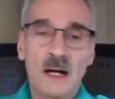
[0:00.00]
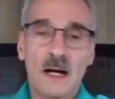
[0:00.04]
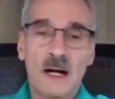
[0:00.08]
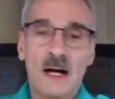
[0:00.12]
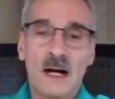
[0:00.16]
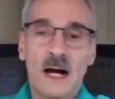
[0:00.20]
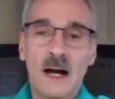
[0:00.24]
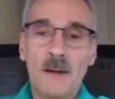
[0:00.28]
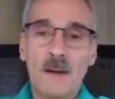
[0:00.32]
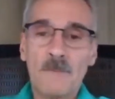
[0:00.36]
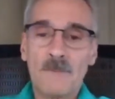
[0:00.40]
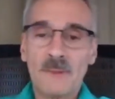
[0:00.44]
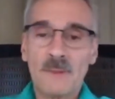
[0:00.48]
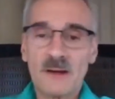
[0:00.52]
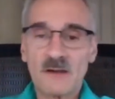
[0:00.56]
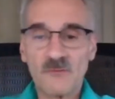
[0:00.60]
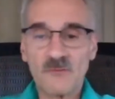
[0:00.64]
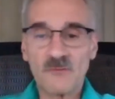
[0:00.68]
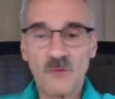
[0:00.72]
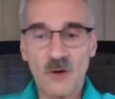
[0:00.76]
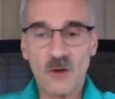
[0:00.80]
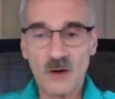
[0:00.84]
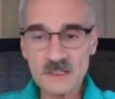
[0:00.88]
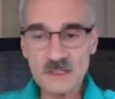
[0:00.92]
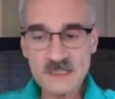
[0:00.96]
Uh, but as
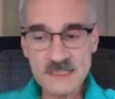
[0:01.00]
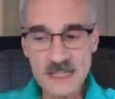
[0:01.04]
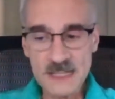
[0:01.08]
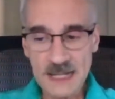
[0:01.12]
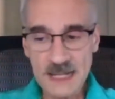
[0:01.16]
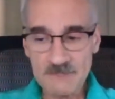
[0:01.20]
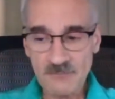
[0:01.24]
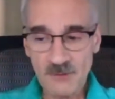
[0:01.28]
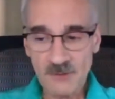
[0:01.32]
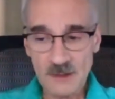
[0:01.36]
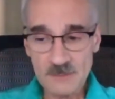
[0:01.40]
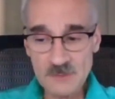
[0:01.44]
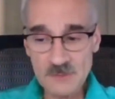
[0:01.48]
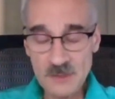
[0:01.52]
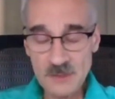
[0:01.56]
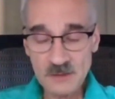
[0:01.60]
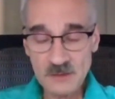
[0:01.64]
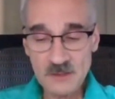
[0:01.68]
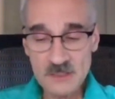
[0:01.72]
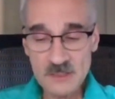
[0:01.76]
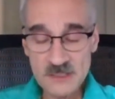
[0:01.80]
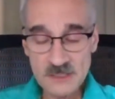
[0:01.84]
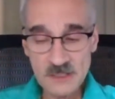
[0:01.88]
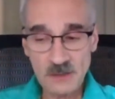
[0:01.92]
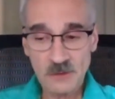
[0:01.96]
far as time frames are
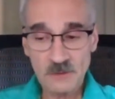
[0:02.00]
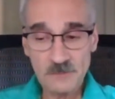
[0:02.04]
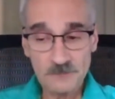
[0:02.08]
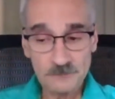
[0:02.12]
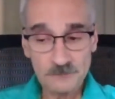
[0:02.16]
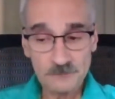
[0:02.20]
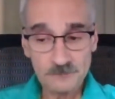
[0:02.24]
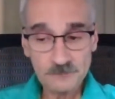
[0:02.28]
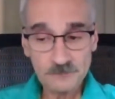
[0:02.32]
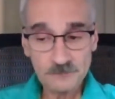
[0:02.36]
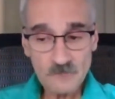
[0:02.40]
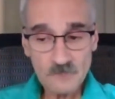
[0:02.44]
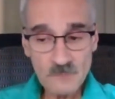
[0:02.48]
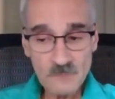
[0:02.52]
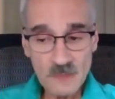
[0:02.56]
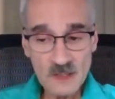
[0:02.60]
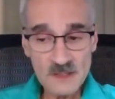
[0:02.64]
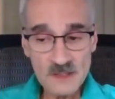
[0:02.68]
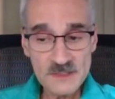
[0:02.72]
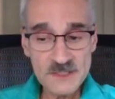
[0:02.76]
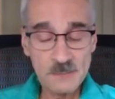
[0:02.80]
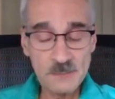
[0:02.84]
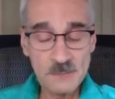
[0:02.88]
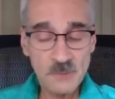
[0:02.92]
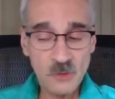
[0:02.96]
concerned,
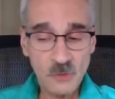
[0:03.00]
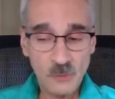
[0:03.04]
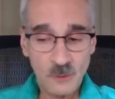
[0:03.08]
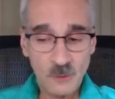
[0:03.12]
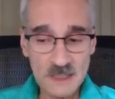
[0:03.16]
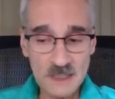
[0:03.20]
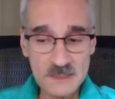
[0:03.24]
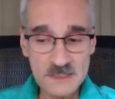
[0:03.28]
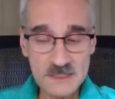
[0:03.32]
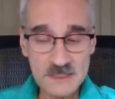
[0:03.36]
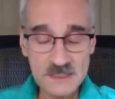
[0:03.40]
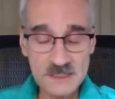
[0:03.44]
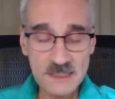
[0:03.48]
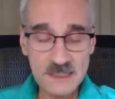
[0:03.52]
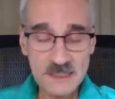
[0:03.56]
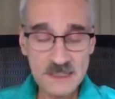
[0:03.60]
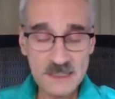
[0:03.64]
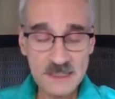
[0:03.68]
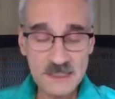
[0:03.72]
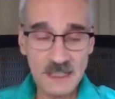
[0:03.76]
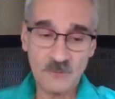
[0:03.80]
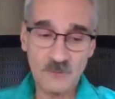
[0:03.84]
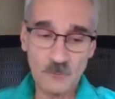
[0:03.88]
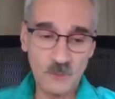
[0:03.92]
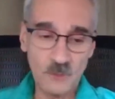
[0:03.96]
some nuances like
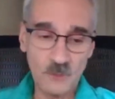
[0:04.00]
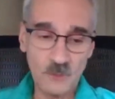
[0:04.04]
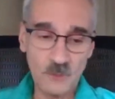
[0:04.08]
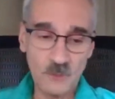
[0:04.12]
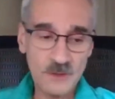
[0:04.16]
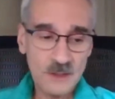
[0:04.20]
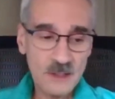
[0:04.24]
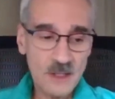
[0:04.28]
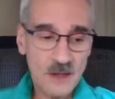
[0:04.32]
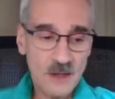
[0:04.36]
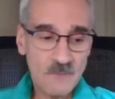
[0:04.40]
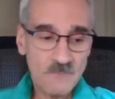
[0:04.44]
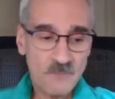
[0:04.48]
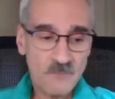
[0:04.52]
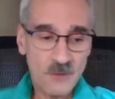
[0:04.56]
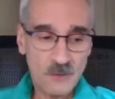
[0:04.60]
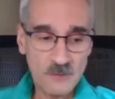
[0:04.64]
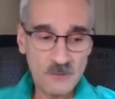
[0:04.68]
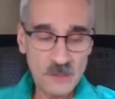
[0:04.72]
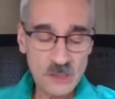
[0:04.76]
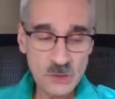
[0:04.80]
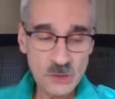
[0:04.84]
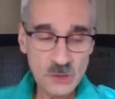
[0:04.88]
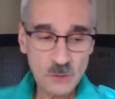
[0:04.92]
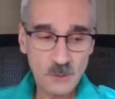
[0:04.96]
with
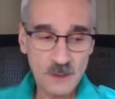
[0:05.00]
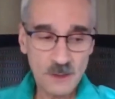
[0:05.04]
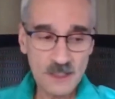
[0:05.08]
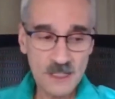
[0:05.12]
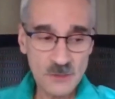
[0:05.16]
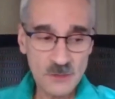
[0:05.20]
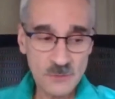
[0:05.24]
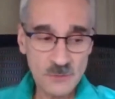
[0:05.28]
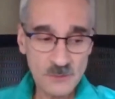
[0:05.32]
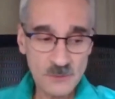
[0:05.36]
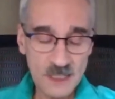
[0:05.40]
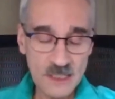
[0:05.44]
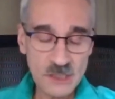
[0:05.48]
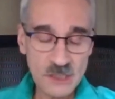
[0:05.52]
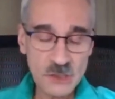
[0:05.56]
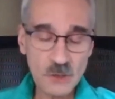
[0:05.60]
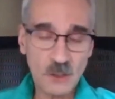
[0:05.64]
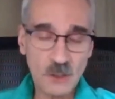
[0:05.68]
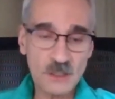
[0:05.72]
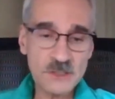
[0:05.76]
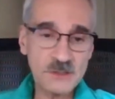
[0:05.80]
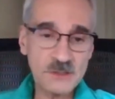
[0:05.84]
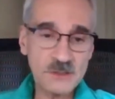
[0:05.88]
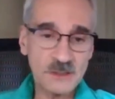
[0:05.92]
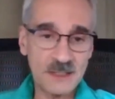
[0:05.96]
very short intraday
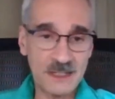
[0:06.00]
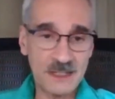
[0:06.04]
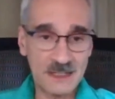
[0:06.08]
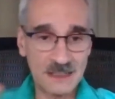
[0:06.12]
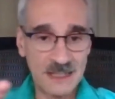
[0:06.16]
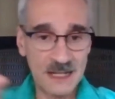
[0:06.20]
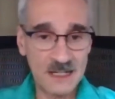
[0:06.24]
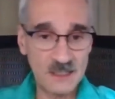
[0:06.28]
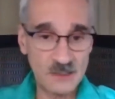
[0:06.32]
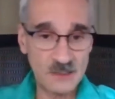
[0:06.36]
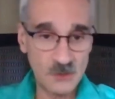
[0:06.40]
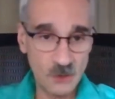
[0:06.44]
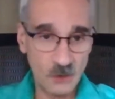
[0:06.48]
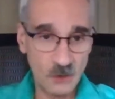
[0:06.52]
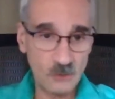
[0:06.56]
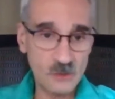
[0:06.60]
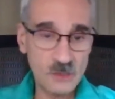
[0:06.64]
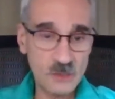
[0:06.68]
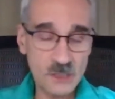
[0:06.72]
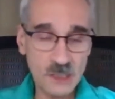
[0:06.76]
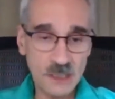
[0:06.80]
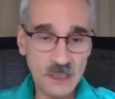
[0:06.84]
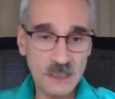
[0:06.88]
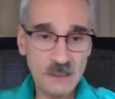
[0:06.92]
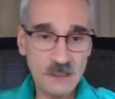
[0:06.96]
charts, you get a lot of
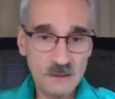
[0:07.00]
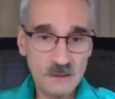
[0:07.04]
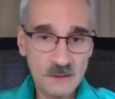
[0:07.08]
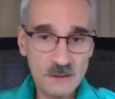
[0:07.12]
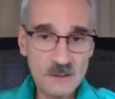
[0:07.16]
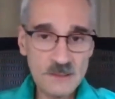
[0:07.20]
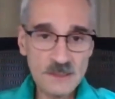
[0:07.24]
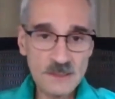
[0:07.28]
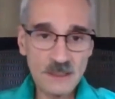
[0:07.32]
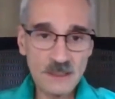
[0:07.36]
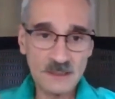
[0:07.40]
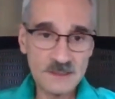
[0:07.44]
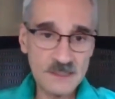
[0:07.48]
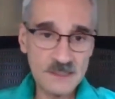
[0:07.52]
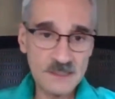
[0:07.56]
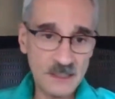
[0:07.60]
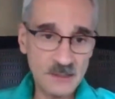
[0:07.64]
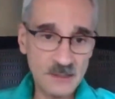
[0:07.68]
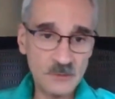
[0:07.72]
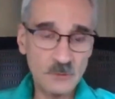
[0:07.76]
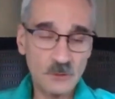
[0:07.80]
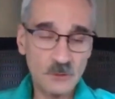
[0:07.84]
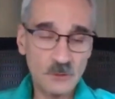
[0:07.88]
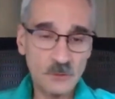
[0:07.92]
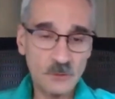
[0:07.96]
doji, so I'll tend
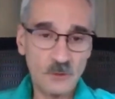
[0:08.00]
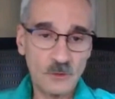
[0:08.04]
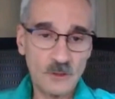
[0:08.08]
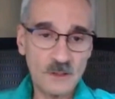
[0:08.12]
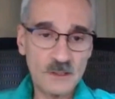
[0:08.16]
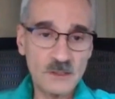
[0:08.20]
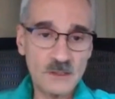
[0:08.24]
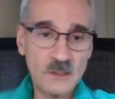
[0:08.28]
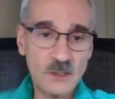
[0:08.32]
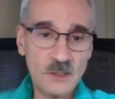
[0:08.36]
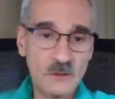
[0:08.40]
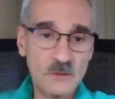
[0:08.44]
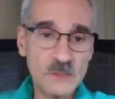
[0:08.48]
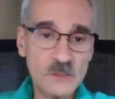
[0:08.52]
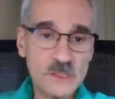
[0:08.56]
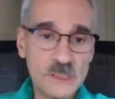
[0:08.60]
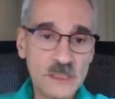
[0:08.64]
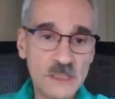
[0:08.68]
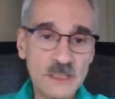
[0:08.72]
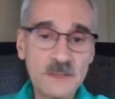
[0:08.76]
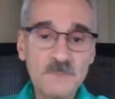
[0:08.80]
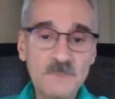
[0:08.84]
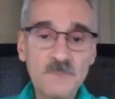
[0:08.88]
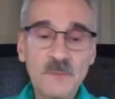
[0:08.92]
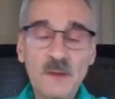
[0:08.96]
to ignore the
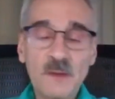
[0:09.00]
doji.